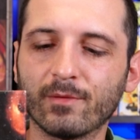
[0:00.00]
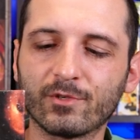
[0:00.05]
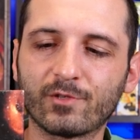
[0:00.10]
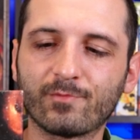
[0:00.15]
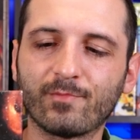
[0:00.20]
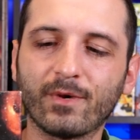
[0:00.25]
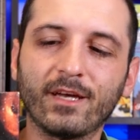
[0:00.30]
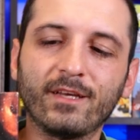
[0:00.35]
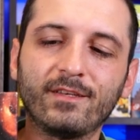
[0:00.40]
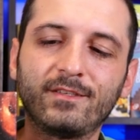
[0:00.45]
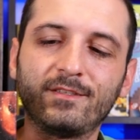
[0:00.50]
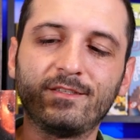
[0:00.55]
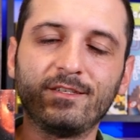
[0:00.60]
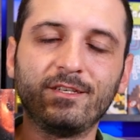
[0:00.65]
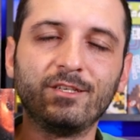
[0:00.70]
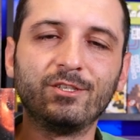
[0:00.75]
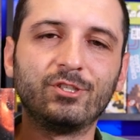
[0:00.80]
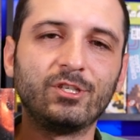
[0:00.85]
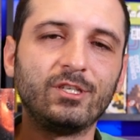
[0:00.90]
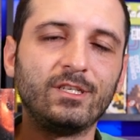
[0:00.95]
published by
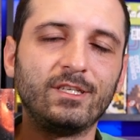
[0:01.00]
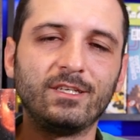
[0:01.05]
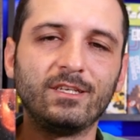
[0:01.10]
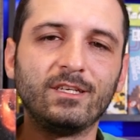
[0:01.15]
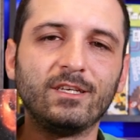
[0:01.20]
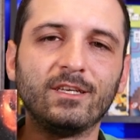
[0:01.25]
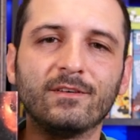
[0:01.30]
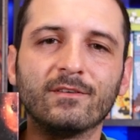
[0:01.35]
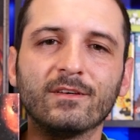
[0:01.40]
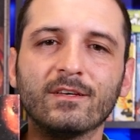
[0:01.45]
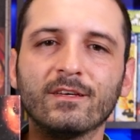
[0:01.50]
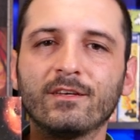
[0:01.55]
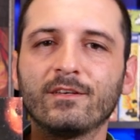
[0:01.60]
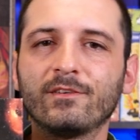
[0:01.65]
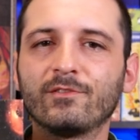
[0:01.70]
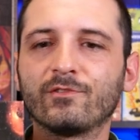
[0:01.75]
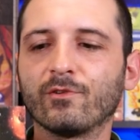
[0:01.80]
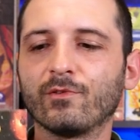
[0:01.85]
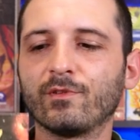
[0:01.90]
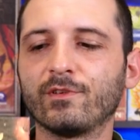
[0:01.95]
CGE.
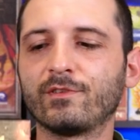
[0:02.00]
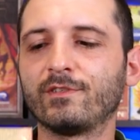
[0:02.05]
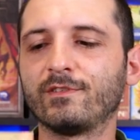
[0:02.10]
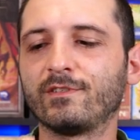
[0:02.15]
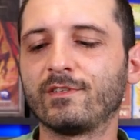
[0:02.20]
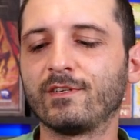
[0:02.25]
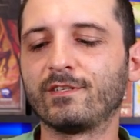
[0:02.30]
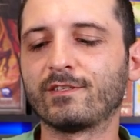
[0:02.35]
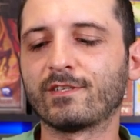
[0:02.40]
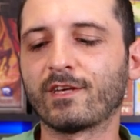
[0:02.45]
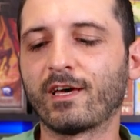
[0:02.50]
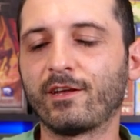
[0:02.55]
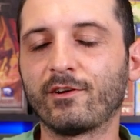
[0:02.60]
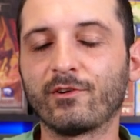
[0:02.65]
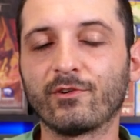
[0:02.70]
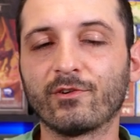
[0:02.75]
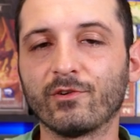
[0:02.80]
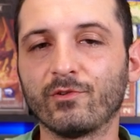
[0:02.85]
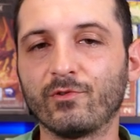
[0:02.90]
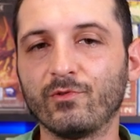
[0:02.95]
So this is the
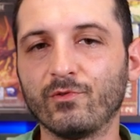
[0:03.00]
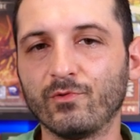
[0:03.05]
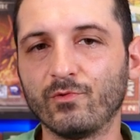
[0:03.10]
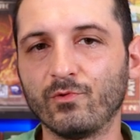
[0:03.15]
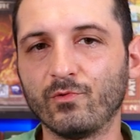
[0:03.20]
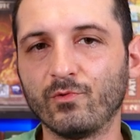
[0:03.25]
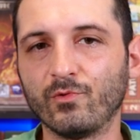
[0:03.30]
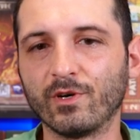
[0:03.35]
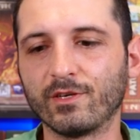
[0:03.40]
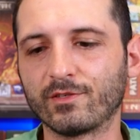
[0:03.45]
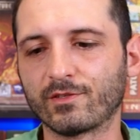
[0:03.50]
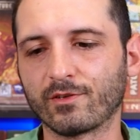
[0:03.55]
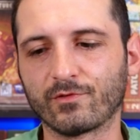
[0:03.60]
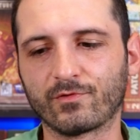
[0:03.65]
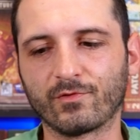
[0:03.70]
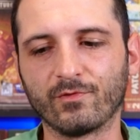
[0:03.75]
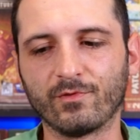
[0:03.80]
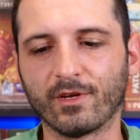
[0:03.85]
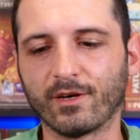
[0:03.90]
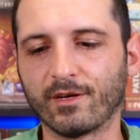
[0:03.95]
designer who has
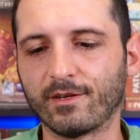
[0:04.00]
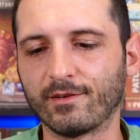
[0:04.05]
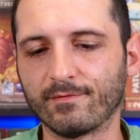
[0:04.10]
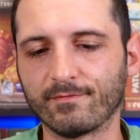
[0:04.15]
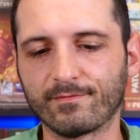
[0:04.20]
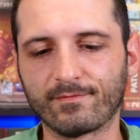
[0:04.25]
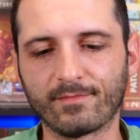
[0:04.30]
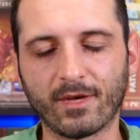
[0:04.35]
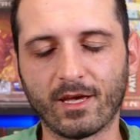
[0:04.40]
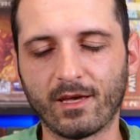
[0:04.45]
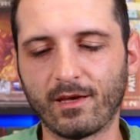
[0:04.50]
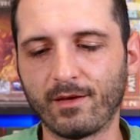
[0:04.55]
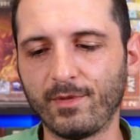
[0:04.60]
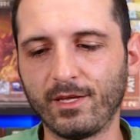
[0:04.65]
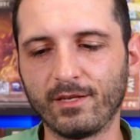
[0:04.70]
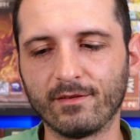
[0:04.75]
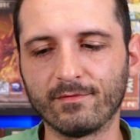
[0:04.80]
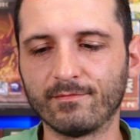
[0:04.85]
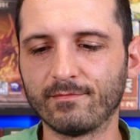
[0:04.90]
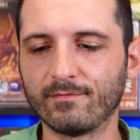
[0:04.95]
also done. I
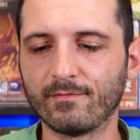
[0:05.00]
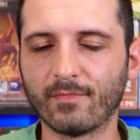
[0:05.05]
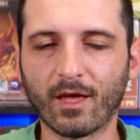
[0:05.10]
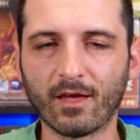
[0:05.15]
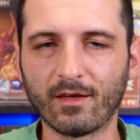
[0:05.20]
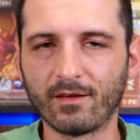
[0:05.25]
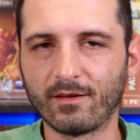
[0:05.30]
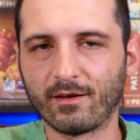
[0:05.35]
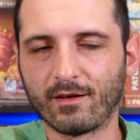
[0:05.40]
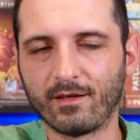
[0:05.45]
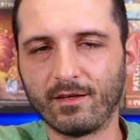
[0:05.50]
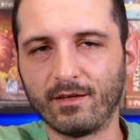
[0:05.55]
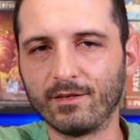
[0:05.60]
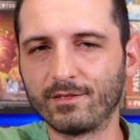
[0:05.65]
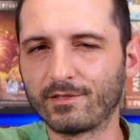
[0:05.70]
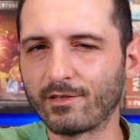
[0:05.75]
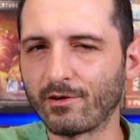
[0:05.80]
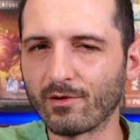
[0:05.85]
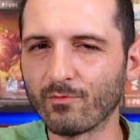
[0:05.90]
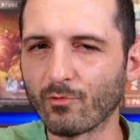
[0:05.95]
mean,
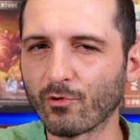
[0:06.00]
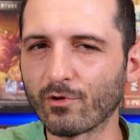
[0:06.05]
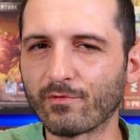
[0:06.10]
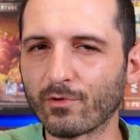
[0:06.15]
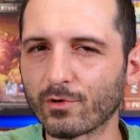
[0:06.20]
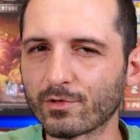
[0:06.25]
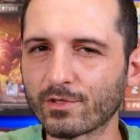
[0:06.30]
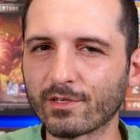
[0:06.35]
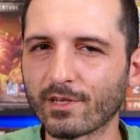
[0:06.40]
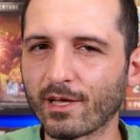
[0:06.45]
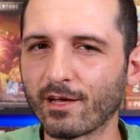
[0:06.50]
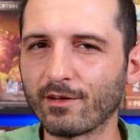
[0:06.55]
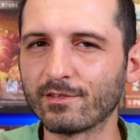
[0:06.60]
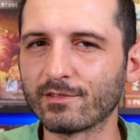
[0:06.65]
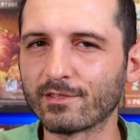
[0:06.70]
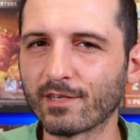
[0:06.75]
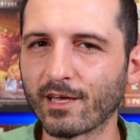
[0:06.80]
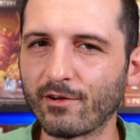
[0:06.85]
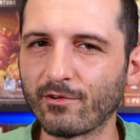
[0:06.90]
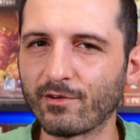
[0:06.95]
is there a more versatile
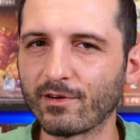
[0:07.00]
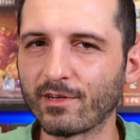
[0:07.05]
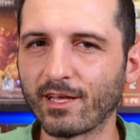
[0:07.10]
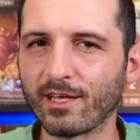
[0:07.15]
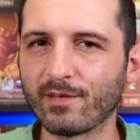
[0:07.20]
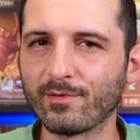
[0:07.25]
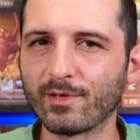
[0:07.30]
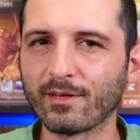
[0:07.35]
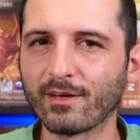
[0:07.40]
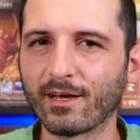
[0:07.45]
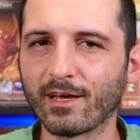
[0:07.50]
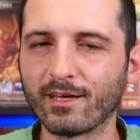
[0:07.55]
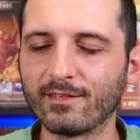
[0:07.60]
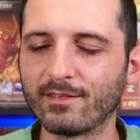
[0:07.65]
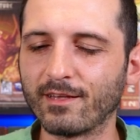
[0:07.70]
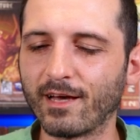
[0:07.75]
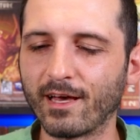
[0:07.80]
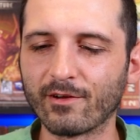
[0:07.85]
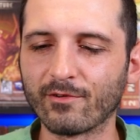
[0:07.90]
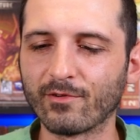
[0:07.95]
designer in gaming?
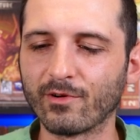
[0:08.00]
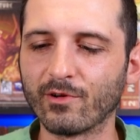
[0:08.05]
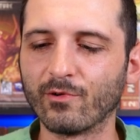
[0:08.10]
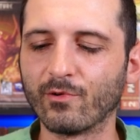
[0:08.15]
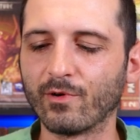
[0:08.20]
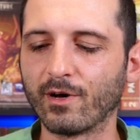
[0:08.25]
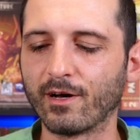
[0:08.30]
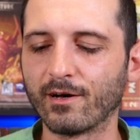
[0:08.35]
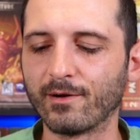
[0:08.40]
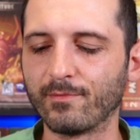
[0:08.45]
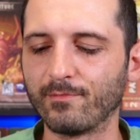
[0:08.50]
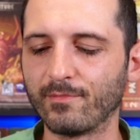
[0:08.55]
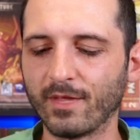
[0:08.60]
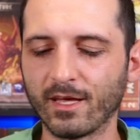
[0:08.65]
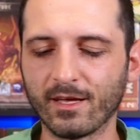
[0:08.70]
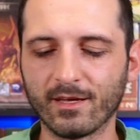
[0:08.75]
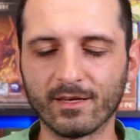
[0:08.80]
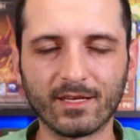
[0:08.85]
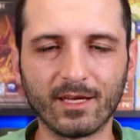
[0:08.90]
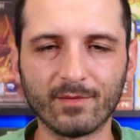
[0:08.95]
I I don't know. Um,
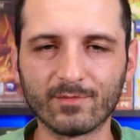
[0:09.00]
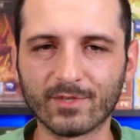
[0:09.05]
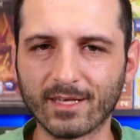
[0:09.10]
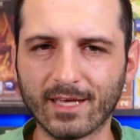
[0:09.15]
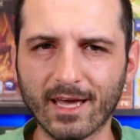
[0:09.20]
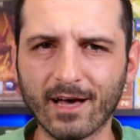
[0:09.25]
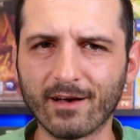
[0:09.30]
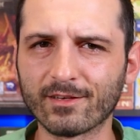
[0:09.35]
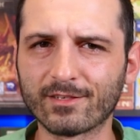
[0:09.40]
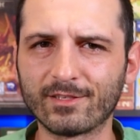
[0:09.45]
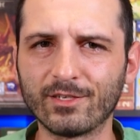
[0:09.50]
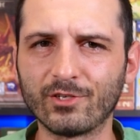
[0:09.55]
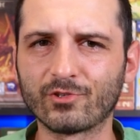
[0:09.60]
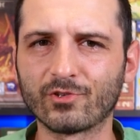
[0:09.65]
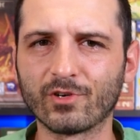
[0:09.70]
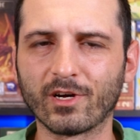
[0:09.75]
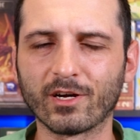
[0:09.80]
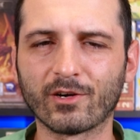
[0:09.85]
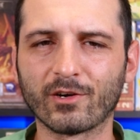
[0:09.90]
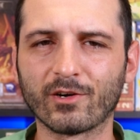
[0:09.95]
games like Galaxy
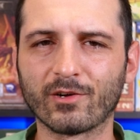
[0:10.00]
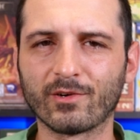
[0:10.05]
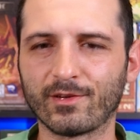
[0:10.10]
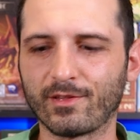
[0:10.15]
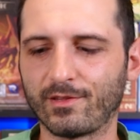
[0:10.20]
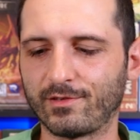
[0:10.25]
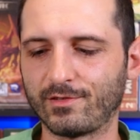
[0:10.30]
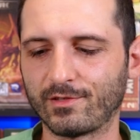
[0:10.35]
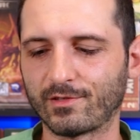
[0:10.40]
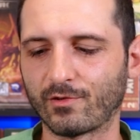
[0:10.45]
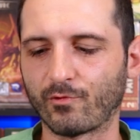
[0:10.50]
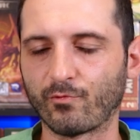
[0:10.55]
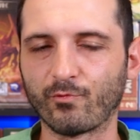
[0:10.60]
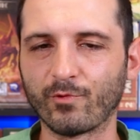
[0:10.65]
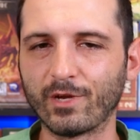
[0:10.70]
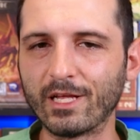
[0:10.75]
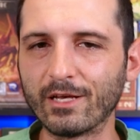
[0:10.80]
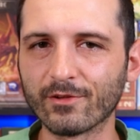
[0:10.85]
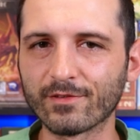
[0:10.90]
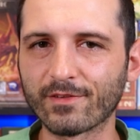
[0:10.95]
Trucker. This is a
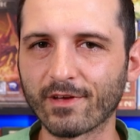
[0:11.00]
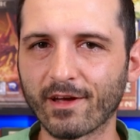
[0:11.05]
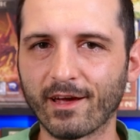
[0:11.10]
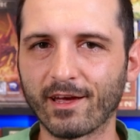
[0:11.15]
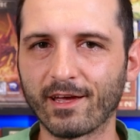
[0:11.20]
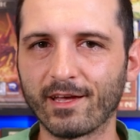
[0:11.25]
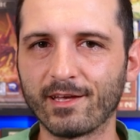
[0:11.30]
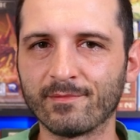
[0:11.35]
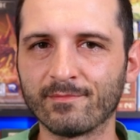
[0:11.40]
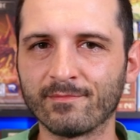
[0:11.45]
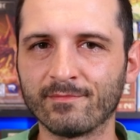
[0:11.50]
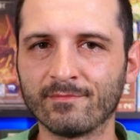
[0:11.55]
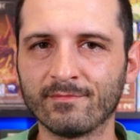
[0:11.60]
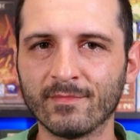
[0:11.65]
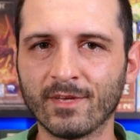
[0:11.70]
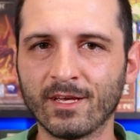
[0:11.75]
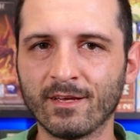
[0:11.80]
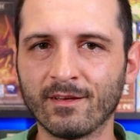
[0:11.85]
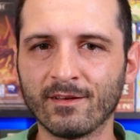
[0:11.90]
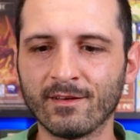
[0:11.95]
real time